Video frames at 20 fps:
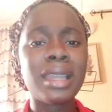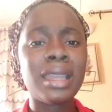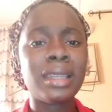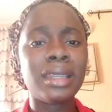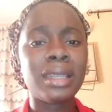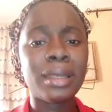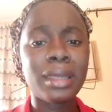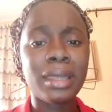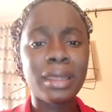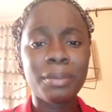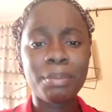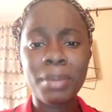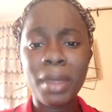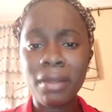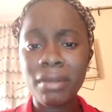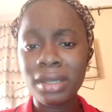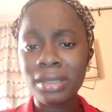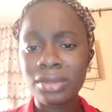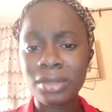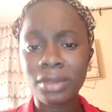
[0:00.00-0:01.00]
The
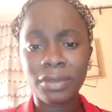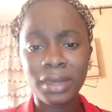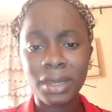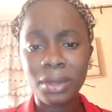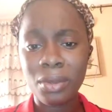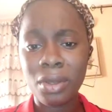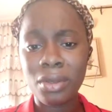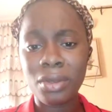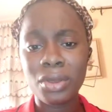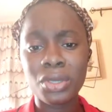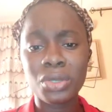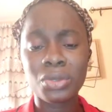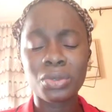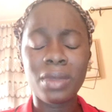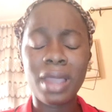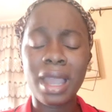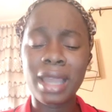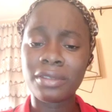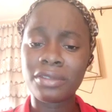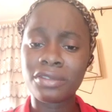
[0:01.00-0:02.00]
parents of Liquorose will
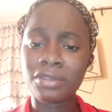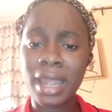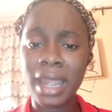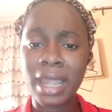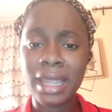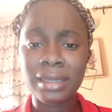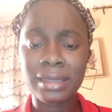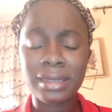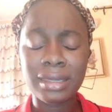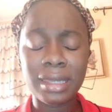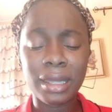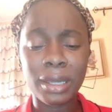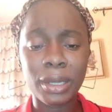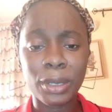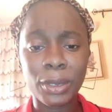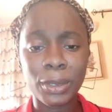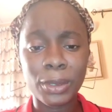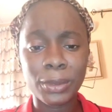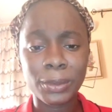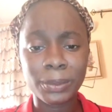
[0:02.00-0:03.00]
advise
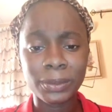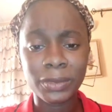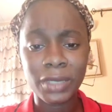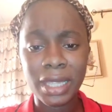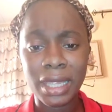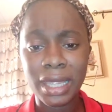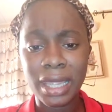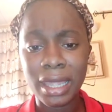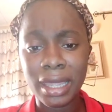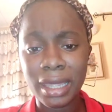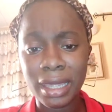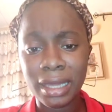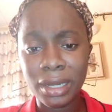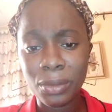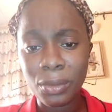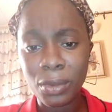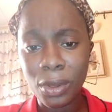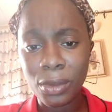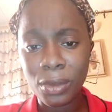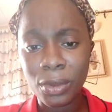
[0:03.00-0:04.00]

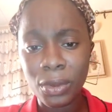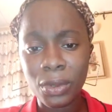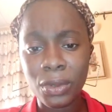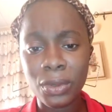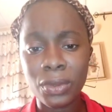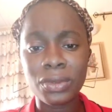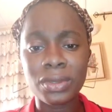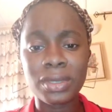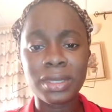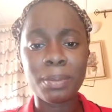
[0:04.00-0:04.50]
Liquorose.